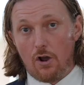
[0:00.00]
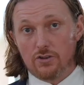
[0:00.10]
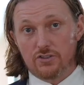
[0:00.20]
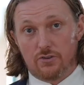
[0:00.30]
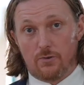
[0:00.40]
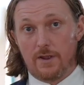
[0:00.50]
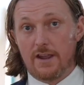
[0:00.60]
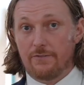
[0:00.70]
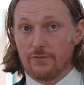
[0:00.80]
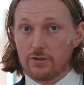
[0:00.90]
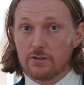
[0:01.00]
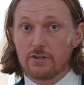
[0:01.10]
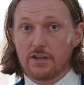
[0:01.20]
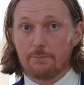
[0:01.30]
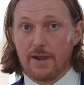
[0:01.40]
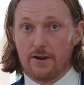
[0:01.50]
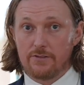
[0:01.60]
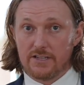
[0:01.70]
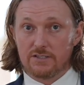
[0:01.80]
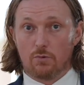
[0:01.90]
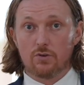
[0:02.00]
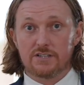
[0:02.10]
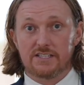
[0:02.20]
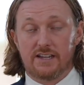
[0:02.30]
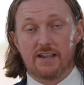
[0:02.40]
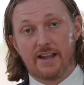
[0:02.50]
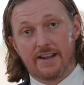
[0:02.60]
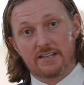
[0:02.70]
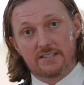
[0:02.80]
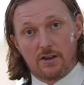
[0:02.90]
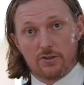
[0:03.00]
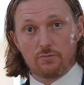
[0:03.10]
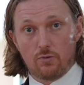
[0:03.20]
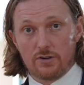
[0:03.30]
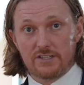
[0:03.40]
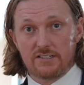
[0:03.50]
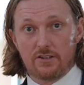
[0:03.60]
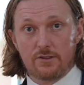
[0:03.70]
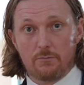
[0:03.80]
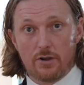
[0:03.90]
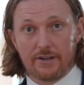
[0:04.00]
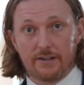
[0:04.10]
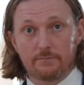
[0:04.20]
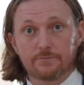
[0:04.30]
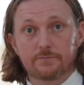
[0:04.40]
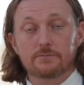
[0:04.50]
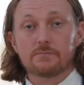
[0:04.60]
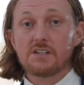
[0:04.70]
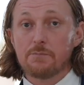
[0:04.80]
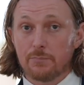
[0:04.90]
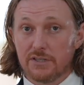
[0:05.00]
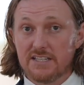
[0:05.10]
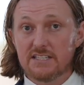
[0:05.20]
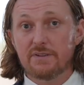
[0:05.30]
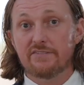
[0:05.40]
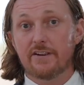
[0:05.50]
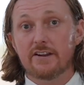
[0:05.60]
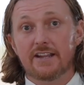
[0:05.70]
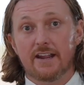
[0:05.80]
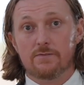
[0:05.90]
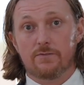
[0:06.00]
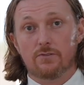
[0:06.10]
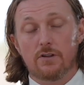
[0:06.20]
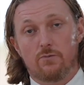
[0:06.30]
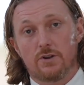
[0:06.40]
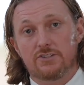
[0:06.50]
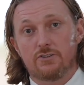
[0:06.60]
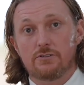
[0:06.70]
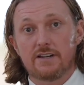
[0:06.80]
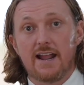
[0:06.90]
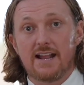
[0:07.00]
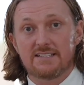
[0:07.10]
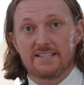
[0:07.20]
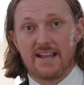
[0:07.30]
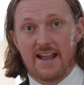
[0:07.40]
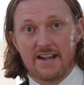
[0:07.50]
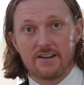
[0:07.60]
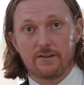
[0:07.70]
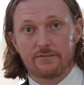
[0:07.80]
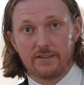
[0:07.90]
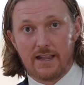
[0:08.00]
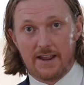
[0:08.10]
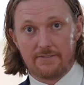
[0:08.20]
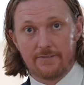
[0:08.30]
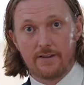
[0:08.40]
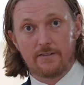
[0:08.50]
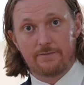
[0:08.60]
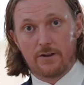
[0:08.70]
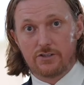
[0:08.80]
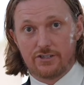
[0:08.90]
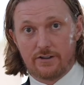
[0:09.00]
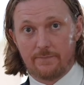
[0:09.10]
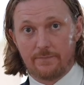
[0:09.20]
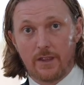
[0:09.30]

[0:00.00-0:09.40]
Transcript: Also, if you're going to compare this warranty against other warranties on the market, please be very careful of what's known as the end of life function.